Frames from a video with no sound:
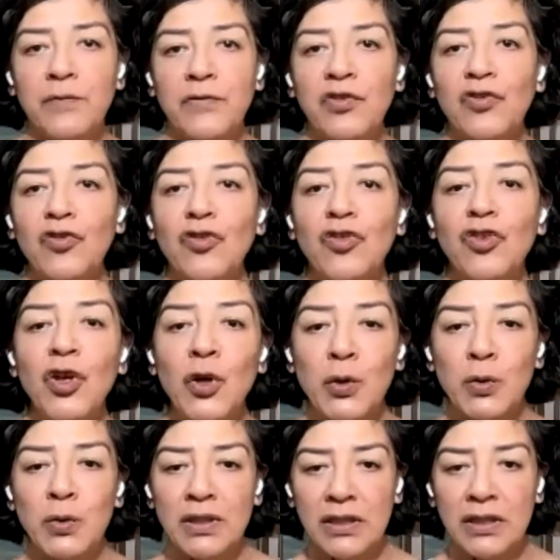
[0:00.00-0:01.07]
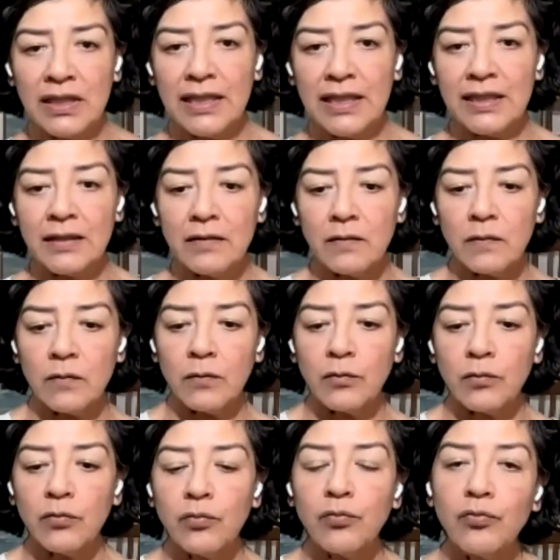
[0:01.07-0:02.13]
just know that
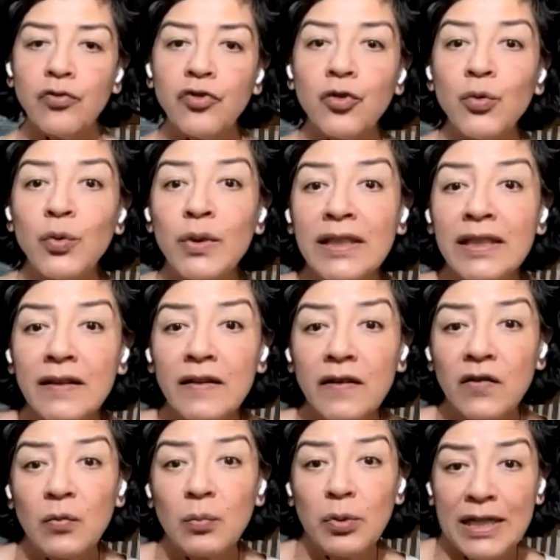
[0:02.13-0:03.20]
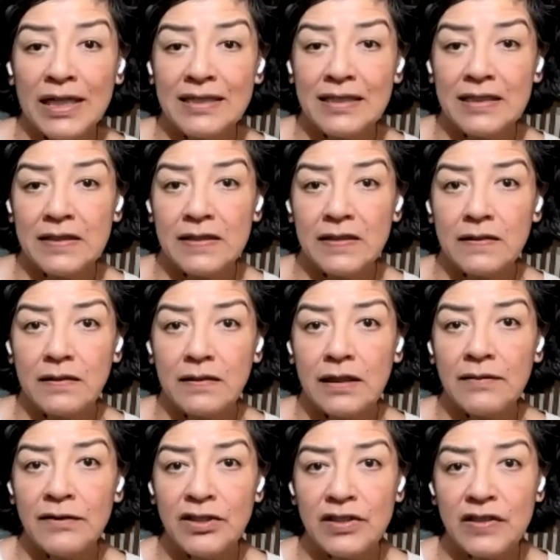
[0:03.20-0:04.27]
doing this practice,
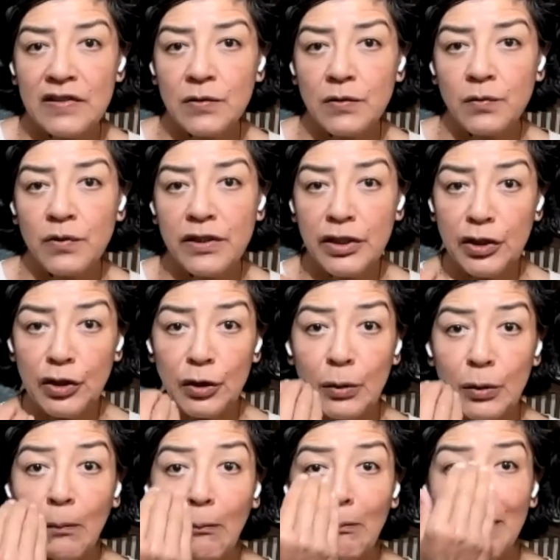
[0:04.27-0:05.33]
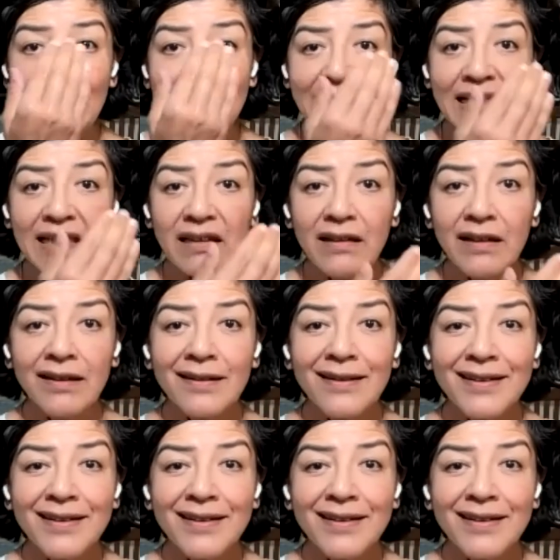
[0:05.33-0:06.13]
even just with your mind,